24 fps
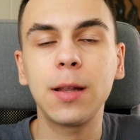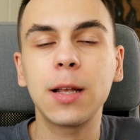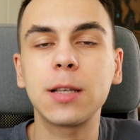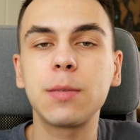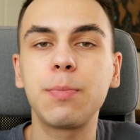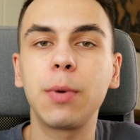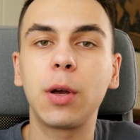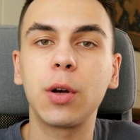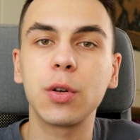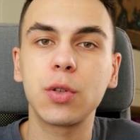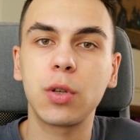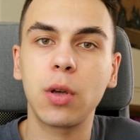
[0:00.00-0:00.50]
That's
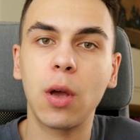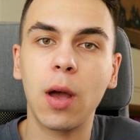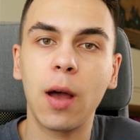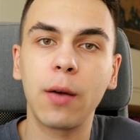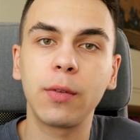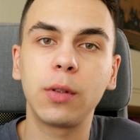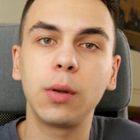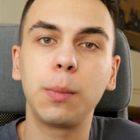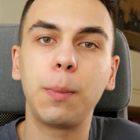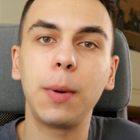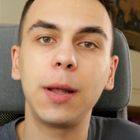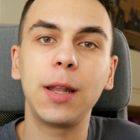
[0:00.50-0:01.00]
because you
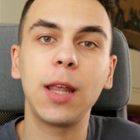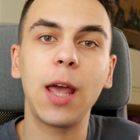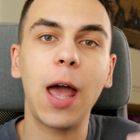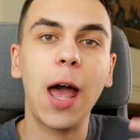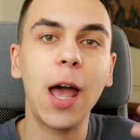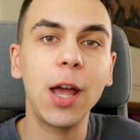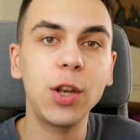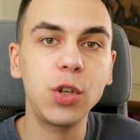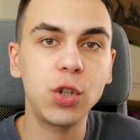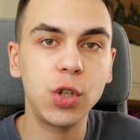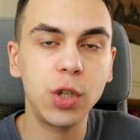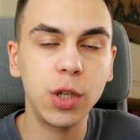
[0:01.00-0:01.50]
have to pay the
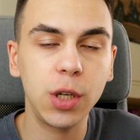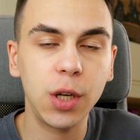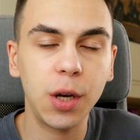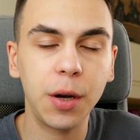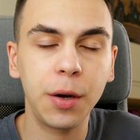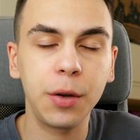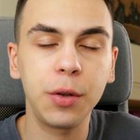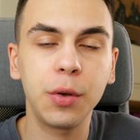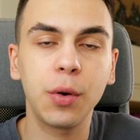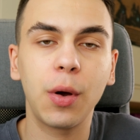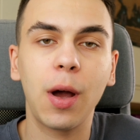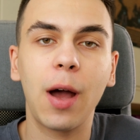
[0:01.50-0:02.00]

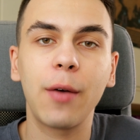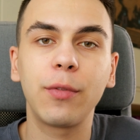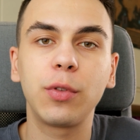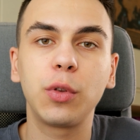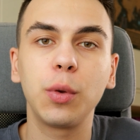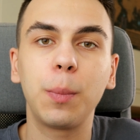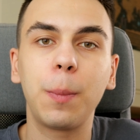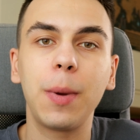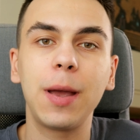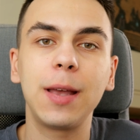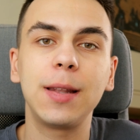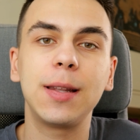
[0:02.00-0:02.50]
engineer, you have
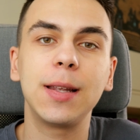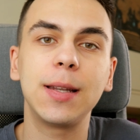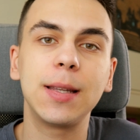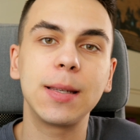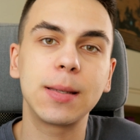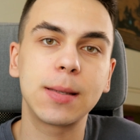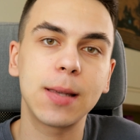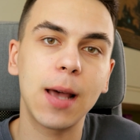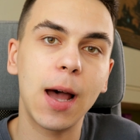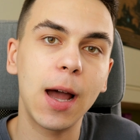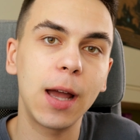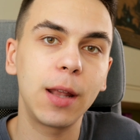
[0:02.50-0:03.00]
to pay the
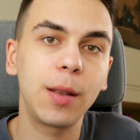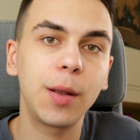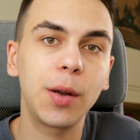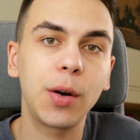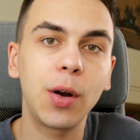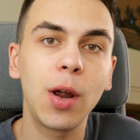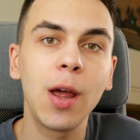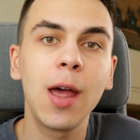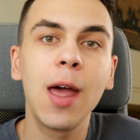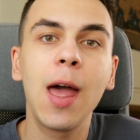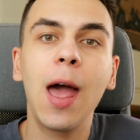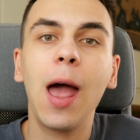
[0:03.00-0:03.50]

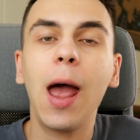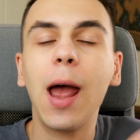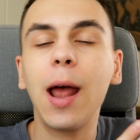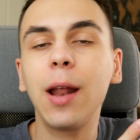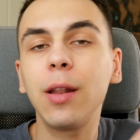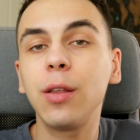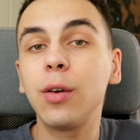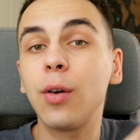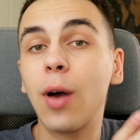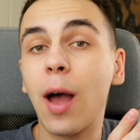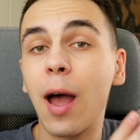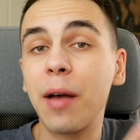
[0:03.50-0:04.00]
designer,
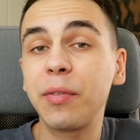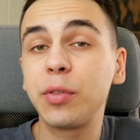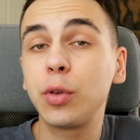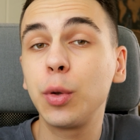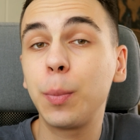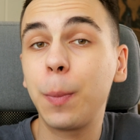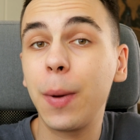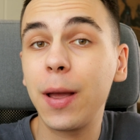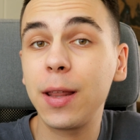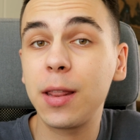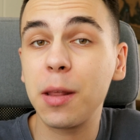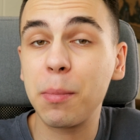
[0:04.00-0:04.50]
and you have
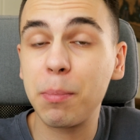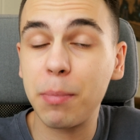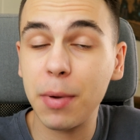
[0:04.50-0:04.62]
to pay the